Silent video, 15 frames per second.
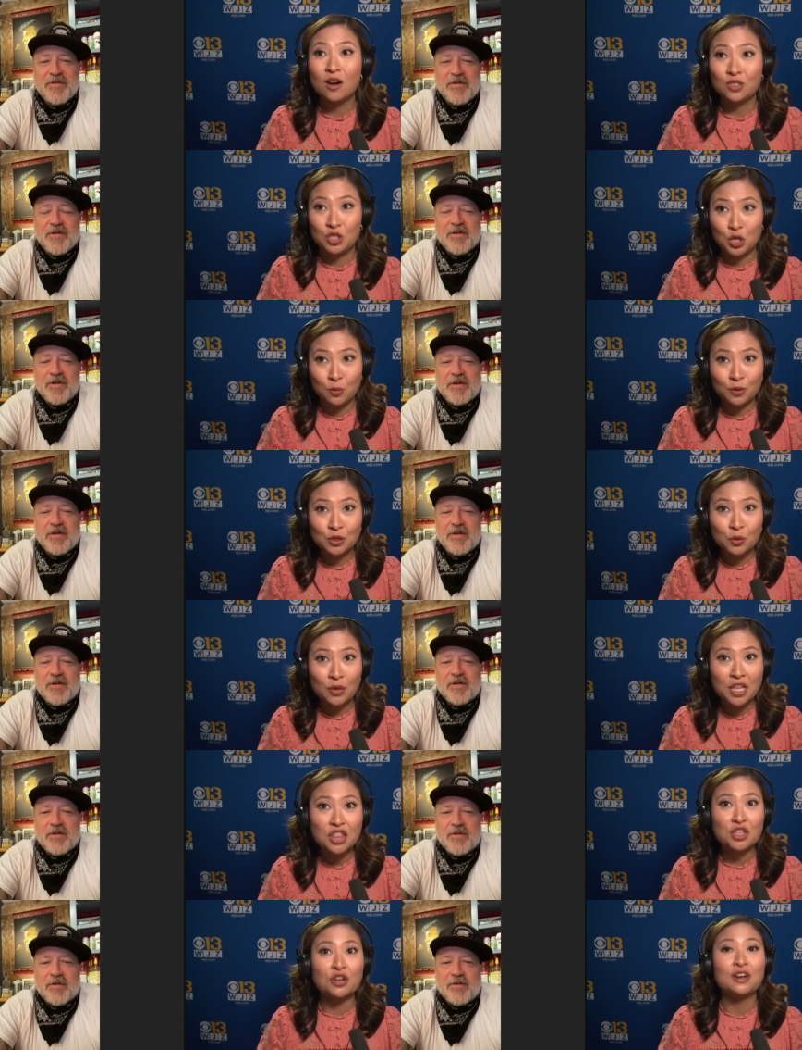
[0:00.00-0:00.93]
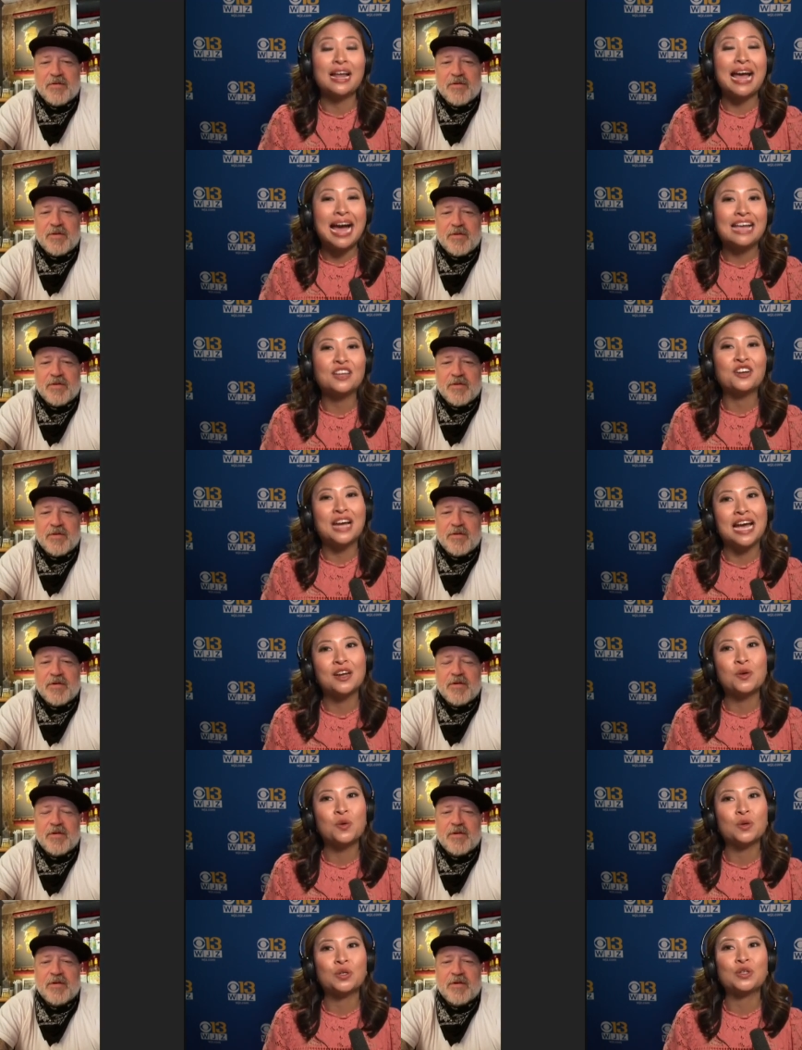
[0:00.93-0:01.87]
Speaker 1: October 23rd at your
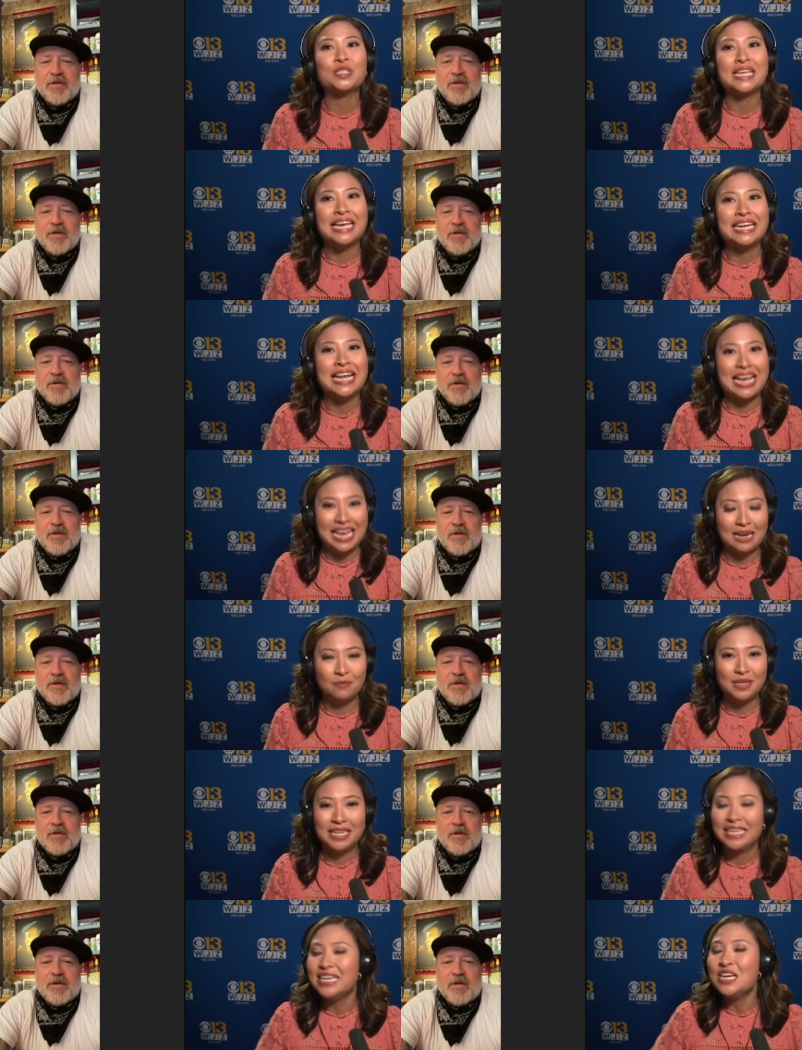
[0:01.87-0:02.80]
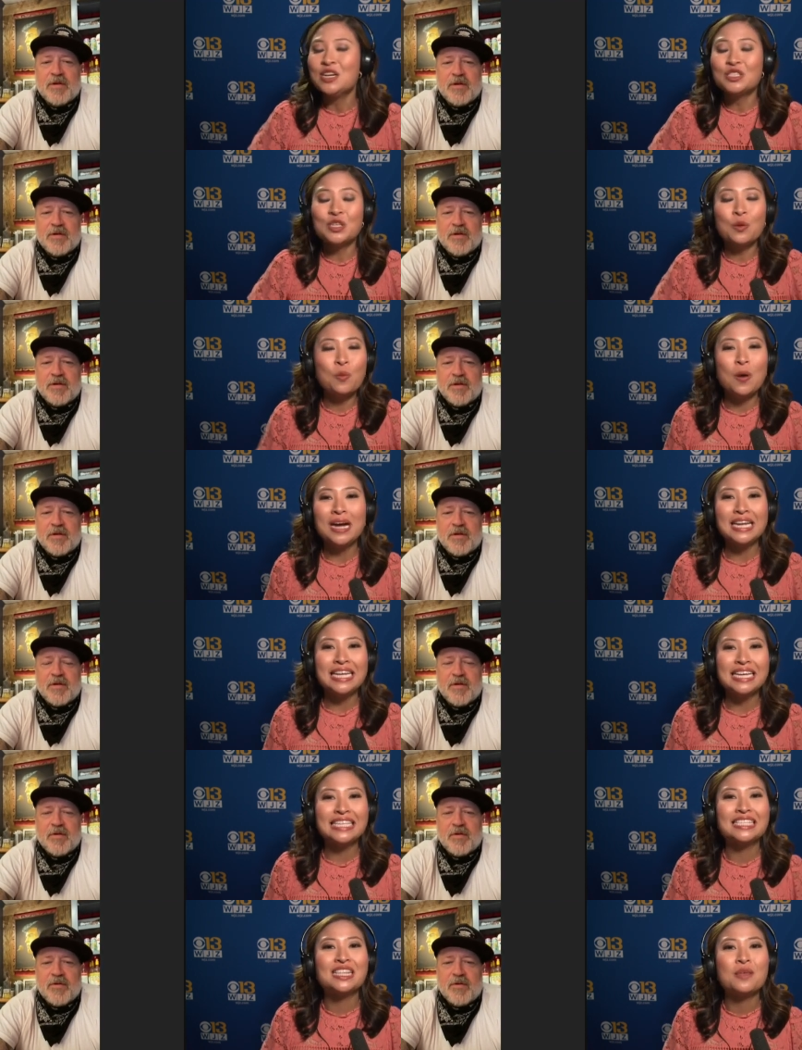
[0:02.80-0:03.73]
headquarters in Hampden. So
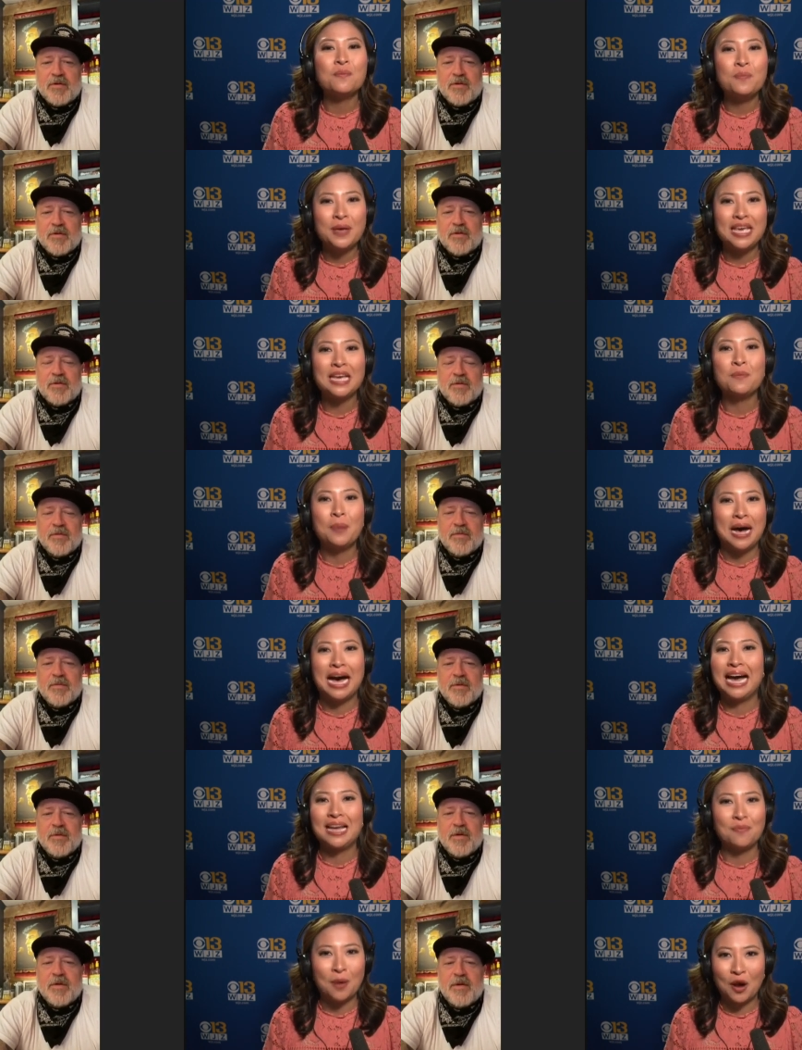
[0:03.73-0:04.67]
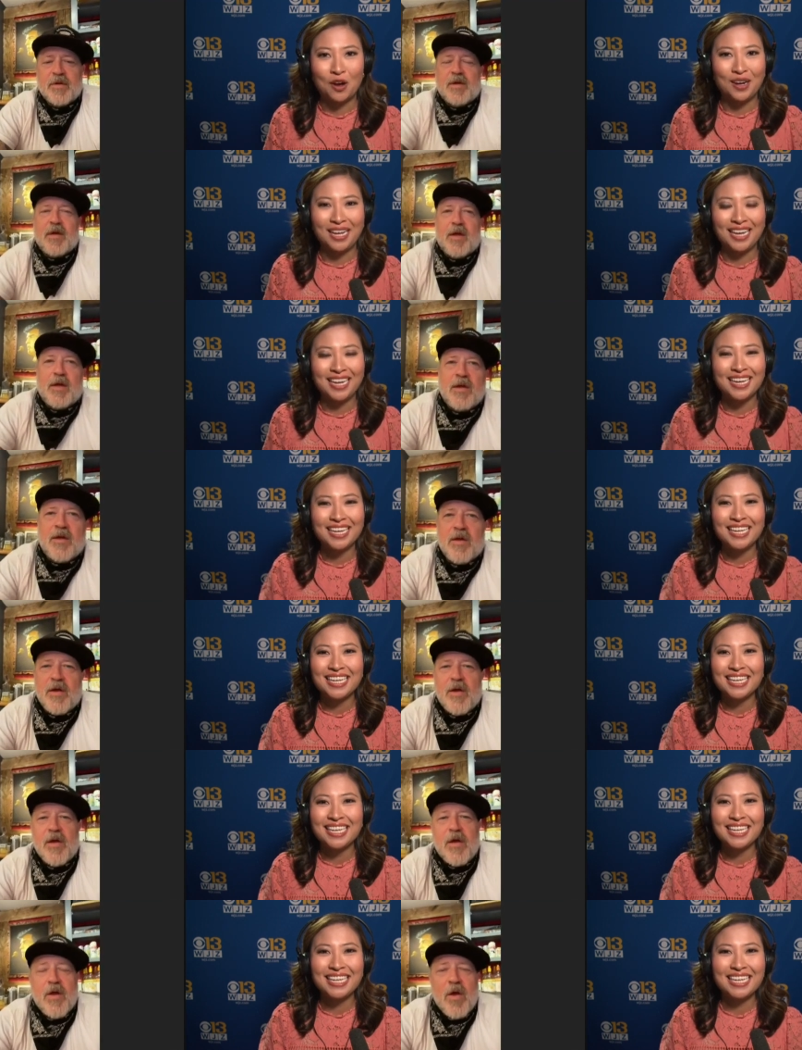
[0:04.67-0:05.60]
what is the Big Pie Party?
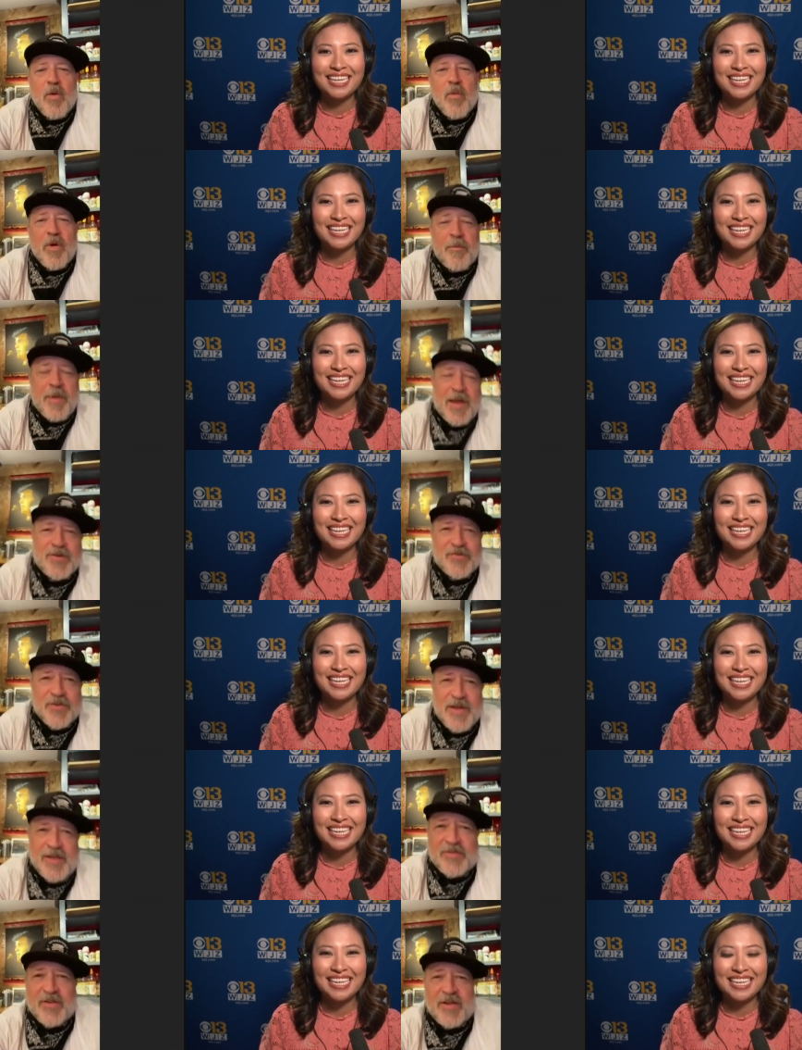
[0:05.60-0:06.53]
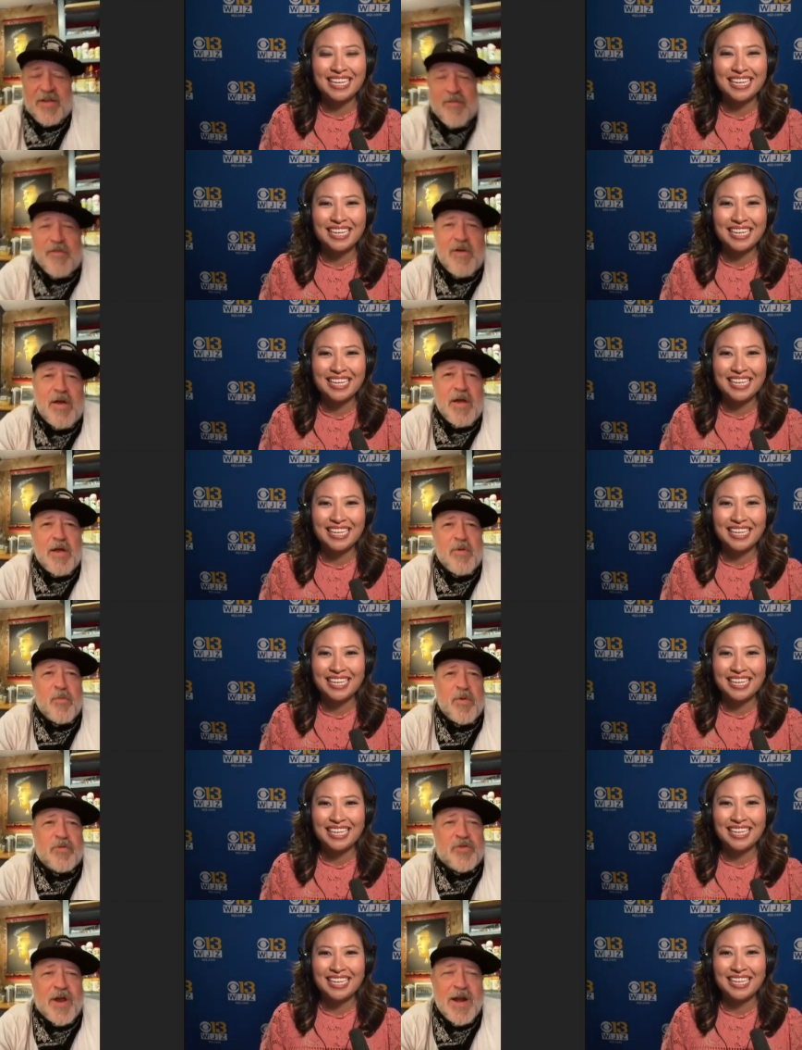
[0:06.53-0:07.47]
Speaker 2: Well, basically, it's like a,
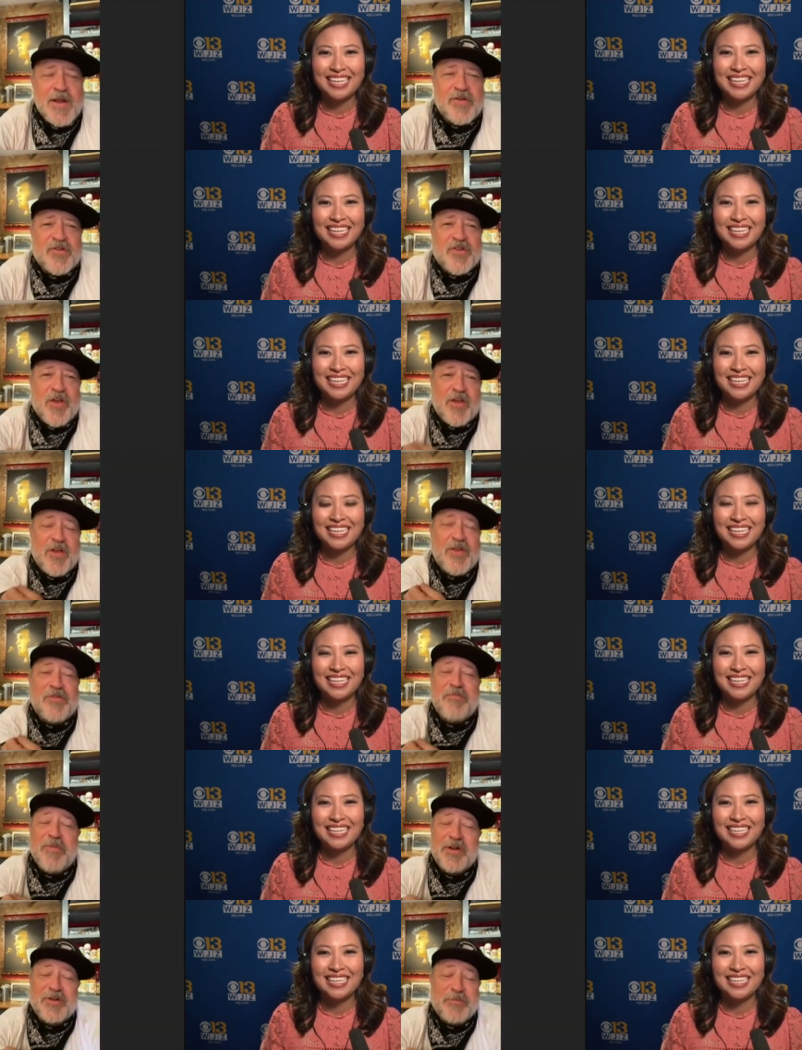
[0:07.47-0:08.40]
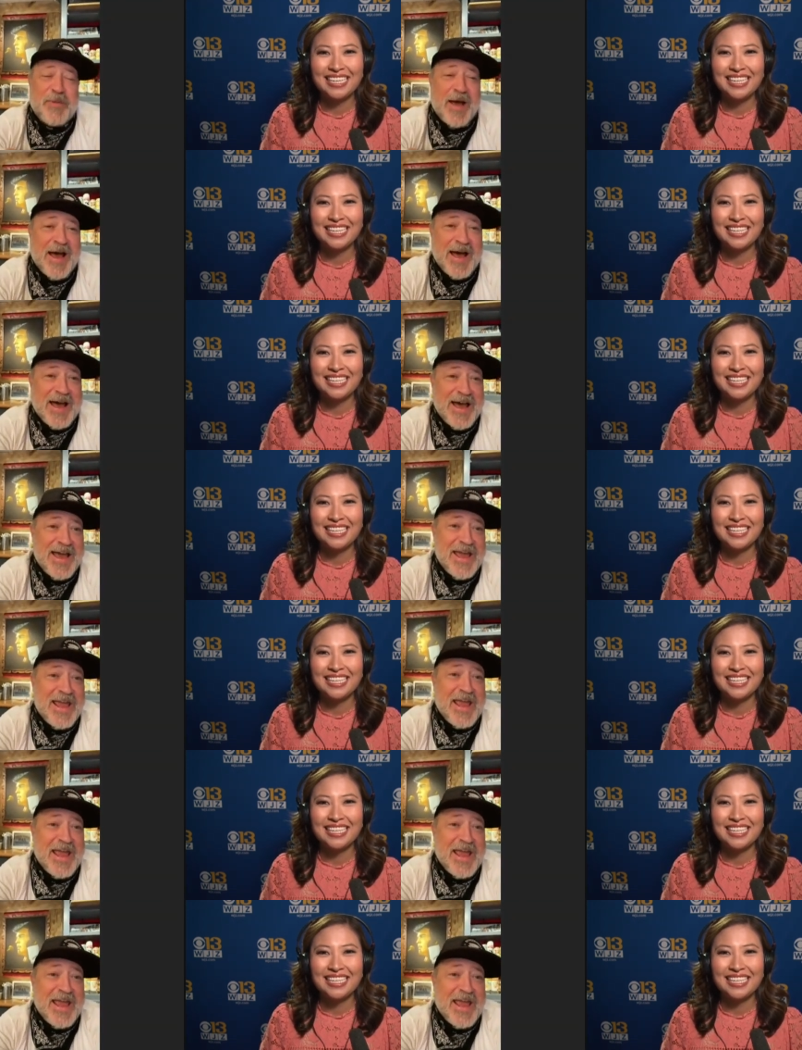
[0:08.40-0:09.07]
we're trying to sell as much pie